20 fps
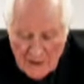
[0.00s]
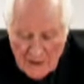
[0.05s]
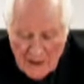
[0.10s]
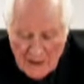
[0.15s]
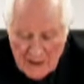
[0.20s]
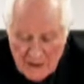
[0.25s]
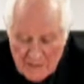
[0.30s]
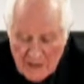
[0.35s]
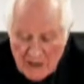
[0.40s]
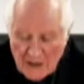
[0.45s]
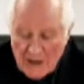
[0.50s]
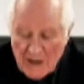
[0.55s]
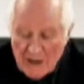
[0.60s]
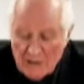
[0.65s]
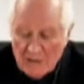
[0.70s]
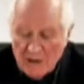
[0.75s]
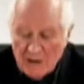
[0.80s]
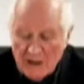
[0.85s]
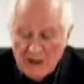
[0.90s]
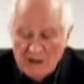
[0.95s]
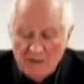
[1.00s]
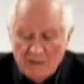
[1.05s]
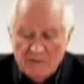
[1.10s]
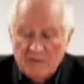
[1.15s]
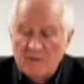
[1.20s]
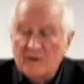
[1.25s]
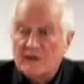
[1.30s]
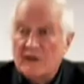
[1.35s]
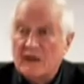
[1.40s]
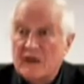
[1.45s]
I suspect Ian believed
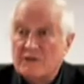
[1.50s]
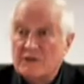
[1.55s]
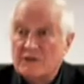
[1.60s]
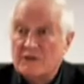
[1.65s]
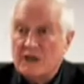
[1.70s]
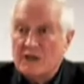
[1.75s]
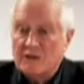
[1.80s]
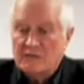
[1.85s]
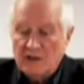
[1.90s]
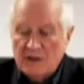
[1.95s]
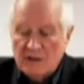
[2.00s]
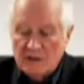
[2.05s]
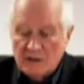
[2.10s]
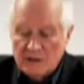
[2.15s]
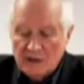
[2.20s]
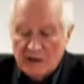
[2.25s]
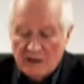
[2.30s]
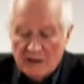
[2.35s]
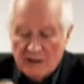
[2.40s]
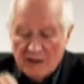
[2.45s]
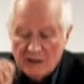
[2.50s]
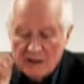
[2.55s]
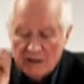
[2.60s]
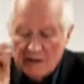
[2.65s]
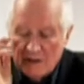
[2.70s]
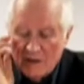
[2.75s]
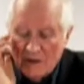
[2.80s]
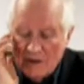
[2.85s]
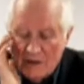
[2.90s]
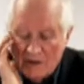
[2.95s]
he was going to be in charge,
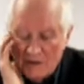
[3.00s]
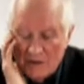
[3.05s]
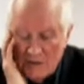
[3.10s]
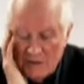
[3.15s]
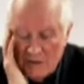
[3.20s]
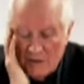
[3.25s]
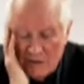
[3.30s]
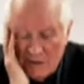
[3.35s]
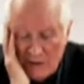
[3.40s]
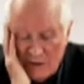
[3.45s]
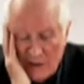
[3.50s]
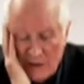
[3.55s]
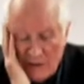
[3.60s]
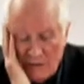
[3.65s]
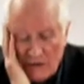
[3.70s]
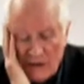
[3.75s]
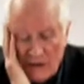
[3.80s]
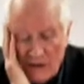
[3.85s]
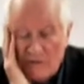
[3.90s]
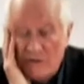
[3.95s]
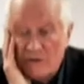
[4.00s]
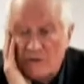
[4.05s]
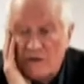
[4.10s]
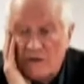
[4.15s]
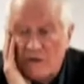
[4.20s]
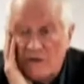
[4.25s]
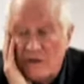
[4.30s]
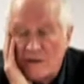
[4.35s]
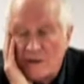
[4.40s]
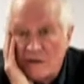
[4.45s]
and the notion that he would have to
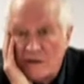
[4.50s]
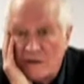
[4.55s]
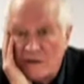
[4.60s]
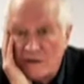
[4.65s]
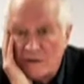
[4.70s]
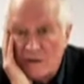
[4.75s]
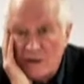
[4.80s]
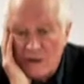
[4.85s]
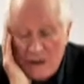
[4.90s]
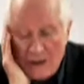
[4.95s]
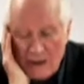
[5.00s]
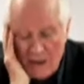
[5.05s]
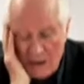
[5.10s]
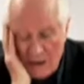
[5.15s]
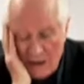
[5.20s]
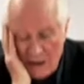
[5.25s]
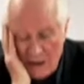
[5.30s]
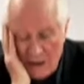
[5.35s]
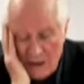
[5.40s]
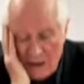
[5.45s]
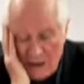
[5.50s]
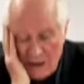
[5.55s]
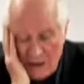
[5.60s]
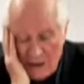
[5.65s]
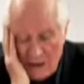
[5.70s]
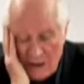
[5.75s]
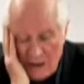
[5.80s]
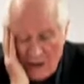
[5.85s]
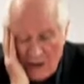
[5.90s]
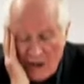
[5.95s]
answer to a very
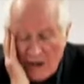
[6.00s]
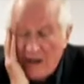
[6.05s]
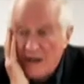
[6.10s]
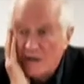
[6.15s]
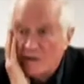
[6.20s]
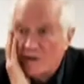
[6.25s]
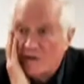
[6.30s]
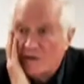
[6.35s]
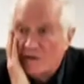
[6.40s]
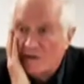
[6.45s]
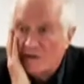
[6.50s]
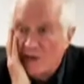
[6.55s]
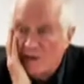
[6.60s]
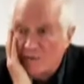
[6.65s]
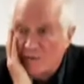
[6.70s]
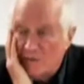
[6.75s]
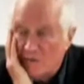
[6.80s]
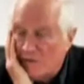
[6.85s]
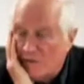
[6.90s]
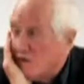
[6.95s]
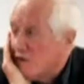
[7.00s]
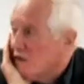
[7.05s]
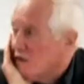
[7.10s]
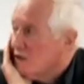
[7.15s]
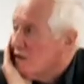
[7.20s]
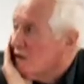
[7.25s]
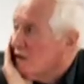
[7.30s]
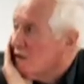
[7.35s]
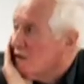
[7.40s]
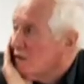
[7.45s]
tyro drama
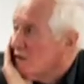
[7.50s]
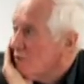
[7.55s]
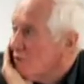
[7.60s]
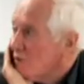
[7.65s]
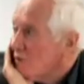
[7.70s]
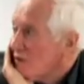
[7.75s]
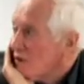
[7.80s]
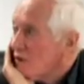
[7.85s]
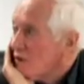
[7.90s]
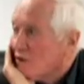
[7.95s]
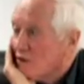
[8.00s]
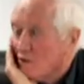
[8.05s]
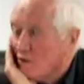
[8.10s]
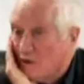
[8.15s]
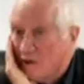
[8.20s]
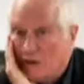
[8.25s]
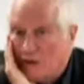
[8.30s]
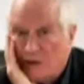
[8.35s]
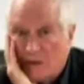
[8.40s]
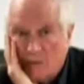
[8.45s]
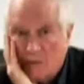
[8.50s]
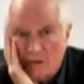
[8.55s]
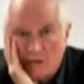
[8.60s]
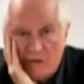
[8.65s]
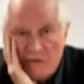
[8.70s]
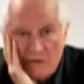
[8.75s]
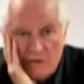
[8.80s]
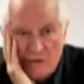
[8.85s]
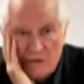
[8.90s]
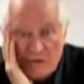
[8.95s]
producer who was more used to running up the
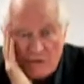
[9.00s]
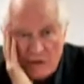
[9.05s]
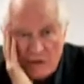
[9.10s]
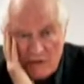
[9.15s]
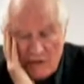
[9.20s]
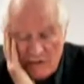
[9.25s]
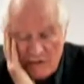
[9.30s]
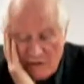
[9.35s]
Fool's Road in